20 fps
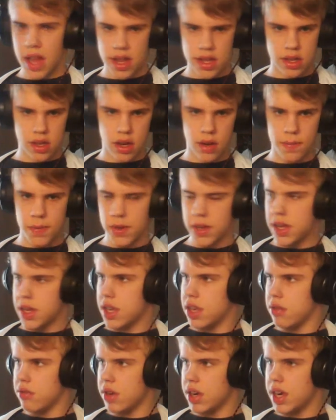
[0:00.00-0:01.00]
that's all for
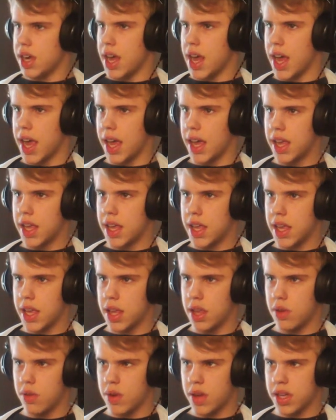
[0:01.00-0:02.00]
the Q&A
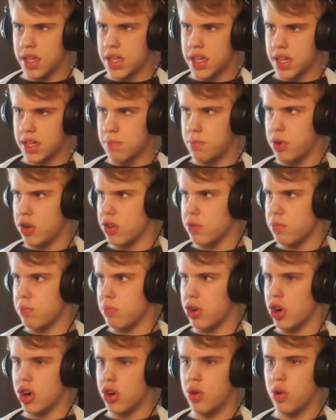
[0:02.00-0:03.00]
you can just
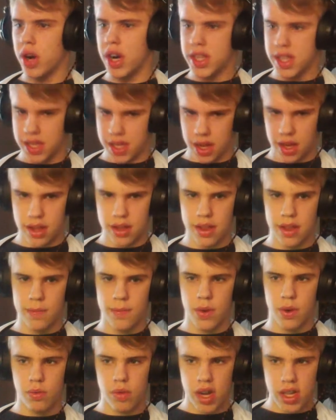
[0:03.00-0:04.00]
pop more questions
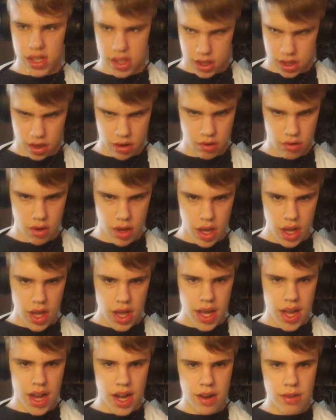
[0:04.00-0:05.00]
if you want to.
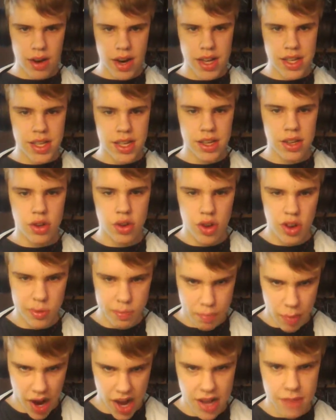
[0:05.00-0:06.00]
Anyways,
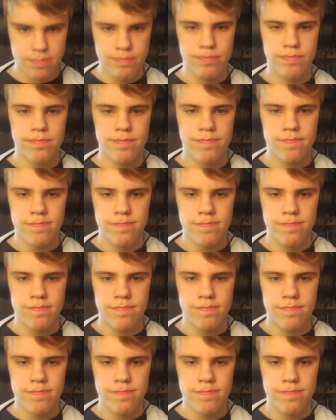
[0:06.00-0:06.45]
goodbye.